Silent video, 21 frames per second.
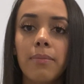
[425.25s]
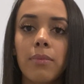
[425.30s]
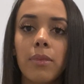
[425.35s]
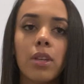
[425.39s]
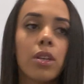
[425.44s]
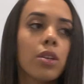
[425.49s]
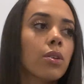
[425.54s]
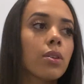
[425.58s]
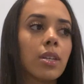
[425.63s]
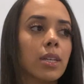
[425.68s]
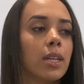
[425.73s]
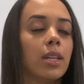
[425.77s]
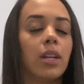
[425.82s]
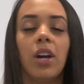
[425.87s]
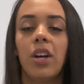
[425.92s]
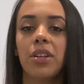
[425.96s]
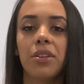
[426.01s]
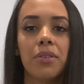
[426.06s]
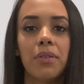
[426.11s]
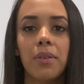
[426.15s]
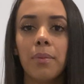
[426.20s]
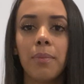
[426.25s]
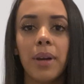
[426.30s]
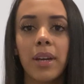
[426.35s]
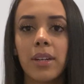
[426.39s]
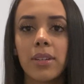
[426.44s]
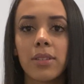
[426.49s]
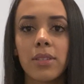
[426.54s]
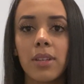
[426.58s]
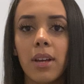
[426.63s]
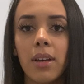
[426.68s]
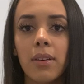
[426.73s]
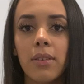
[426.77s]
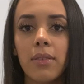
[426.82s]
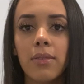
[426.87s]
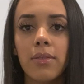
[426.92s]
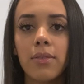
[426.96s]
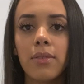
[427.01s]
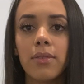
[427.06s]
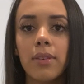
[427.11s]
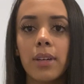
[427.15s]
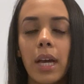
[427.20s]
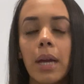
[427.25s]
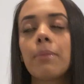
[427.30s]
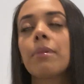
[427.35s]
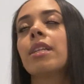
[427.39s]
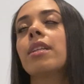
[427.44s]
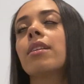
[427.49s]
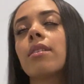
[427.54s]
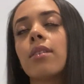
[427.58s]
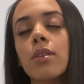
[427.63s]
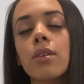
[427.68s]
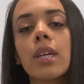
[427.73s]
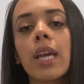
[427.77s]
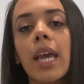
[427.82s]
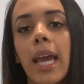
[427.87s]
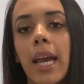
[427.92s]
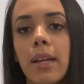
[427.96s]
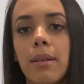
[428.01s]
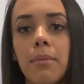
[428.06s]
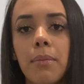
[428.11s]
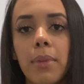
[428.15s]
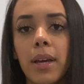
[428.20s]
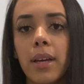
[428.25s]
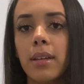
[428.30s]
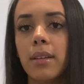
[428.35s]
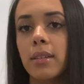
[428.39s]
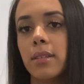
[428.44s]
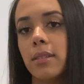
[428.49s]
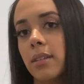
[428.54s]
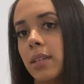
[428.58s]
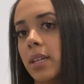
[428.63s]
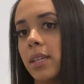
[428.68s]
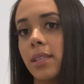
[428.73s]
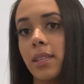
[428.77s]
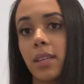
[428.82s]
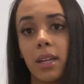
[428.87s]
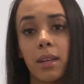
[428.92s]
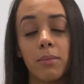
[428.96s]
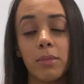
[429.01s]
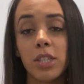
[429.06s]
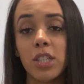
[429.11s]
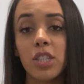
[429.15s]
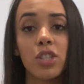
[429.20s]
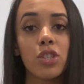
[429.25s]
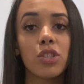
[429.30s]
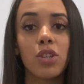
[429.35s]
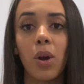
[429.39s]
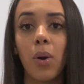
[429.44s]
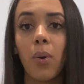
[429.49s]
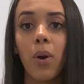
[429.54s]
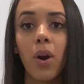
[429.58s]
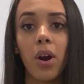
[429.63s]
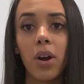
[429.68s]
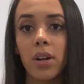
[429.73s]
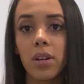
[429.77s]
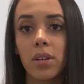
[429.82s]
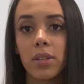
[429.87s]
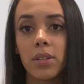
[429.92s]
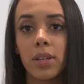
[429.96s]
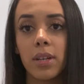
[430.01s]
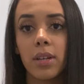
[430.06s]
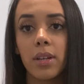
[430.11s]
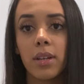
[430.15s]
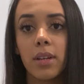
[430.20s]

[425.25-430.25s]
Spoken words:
You cannot do it by yourself. I mean, you can, but it's gonna be so hard.